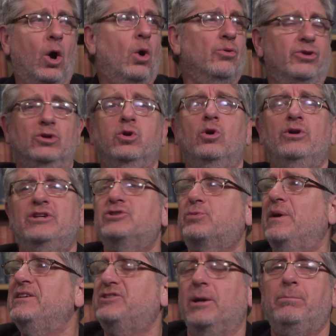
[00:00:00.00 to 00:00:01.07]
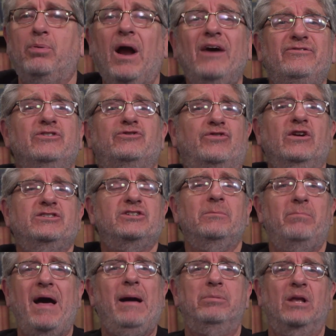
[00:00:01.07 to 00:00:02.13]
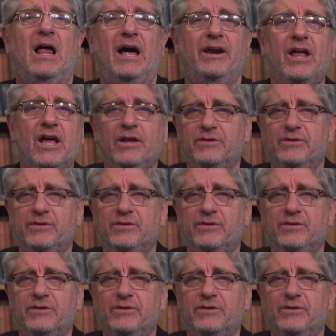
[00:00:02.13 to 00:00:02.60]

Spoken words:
oh, the Lord has raised up prophets for us in Babylon